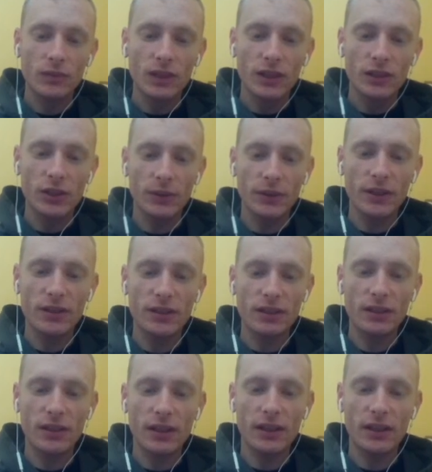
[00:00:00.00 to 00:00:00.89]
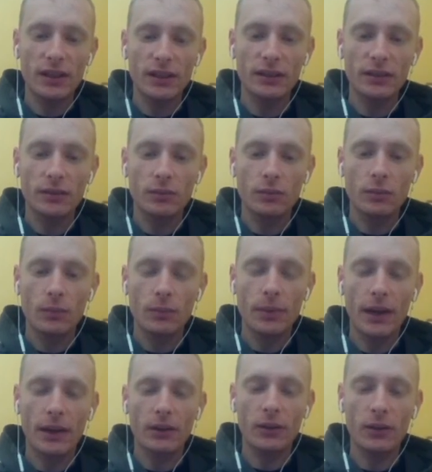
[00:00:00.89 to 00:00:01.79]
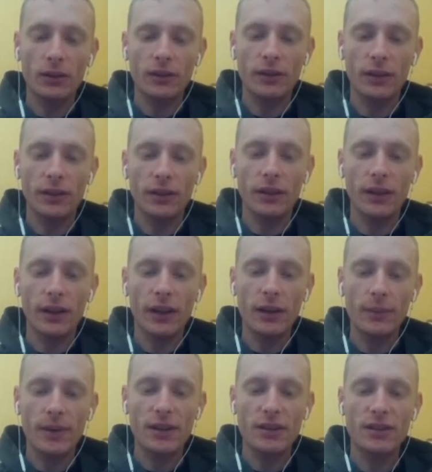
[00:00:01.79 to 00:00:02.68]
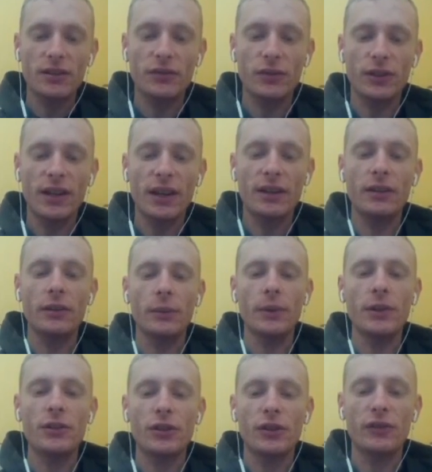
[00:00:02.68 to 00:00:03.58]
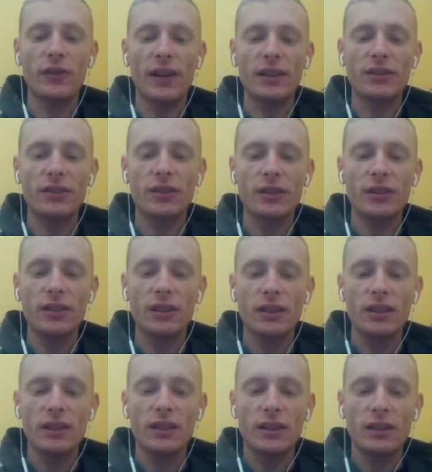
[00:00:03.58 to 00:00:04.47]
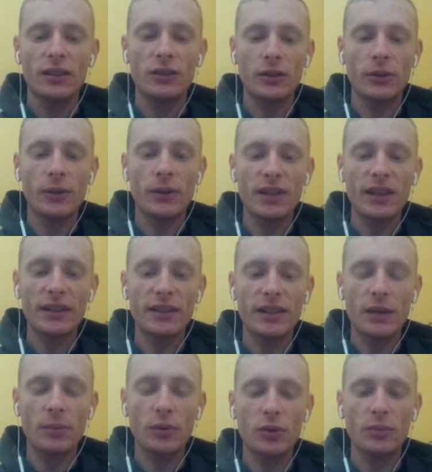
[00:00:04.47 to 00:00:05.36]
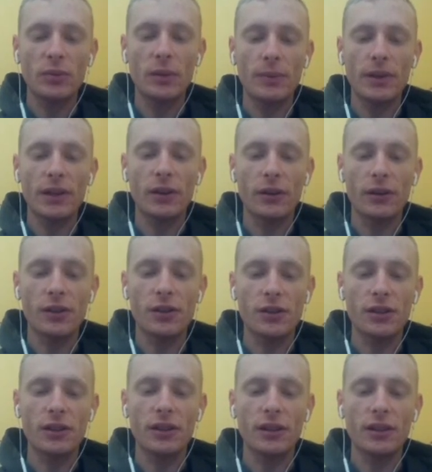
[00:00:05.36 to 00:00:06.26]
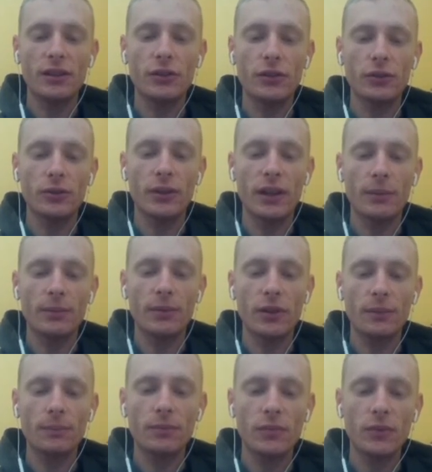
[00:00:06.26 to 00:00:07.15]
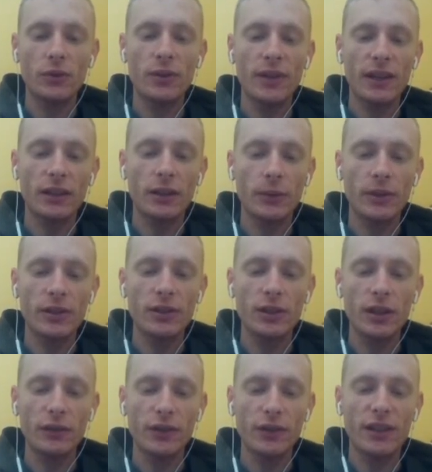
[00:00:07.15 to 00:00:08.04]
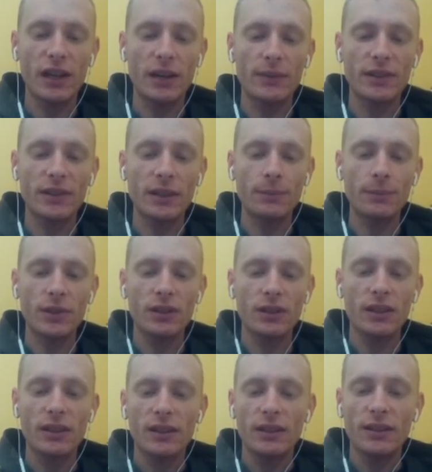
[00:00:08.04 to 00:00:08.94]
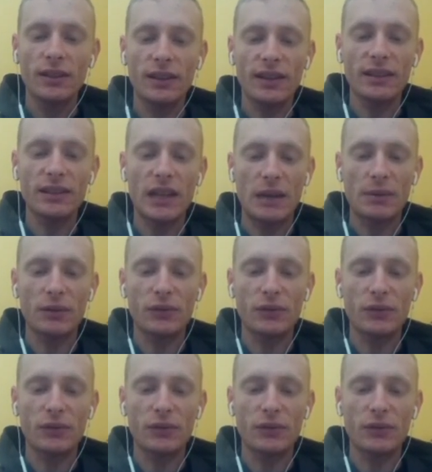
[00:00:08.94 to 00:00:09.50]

So in this uh, battle, the animations for attacking Luigi are faster, so I was actually able to manipulate RNG to get him to attack Luigi every time, except the last time,